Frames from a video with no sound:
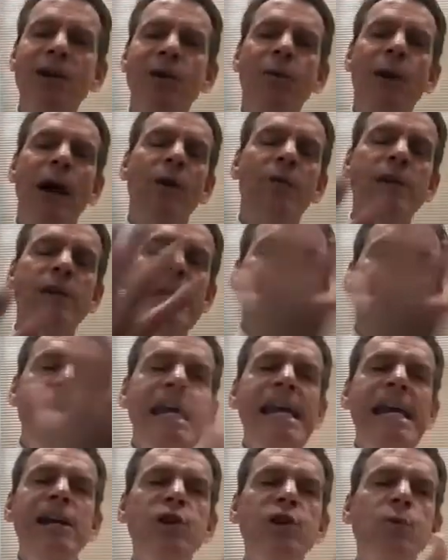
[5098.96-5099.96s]
around
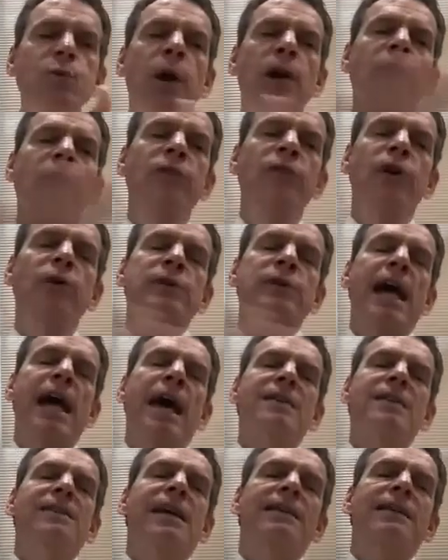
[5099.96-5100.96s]
each one of those
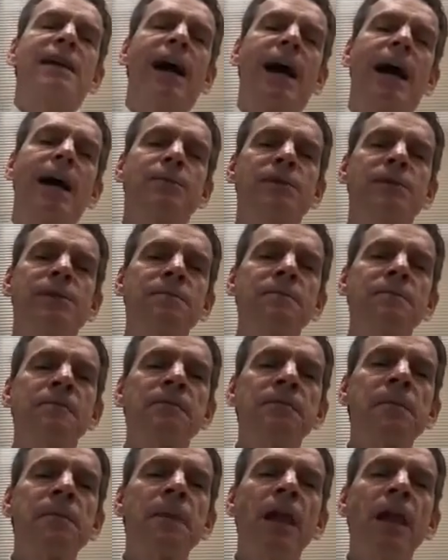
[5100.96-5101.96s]
assay types,
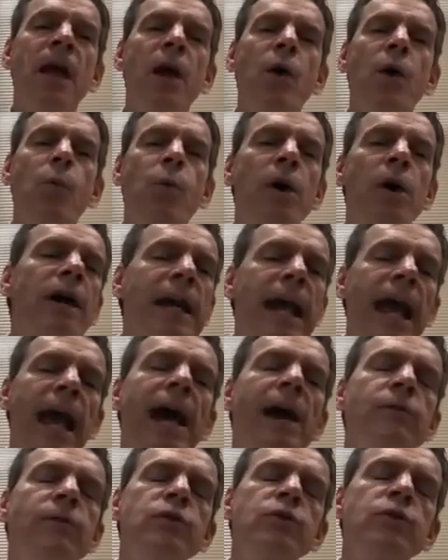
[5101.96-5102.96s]
we're going to
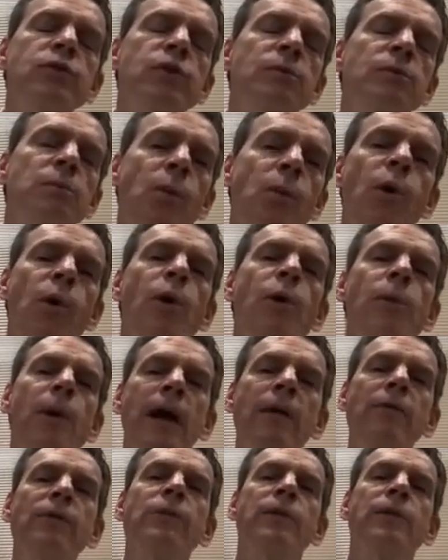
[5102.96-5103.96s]
have to do more
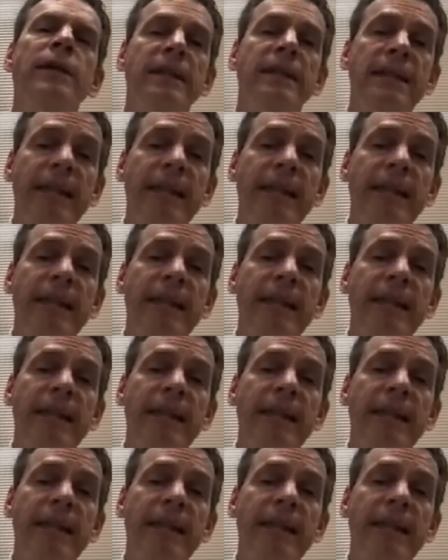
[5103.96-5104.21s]
rather than